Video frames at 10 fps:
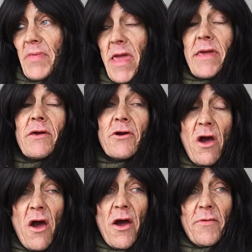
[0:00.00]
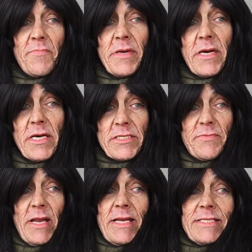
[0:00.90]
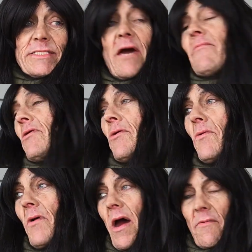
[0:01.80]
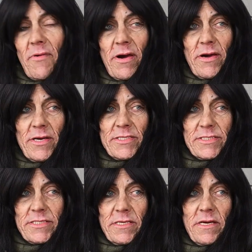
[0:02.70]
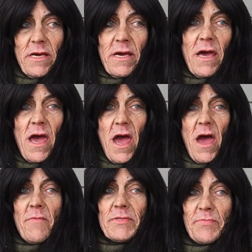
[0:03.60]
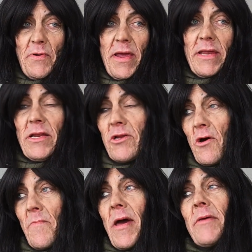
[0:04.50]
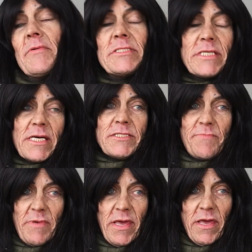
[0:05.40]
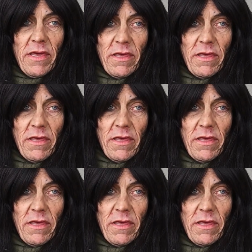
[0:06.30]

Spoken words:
Thank God, because when I discovered who I was praying that nobody would judge me.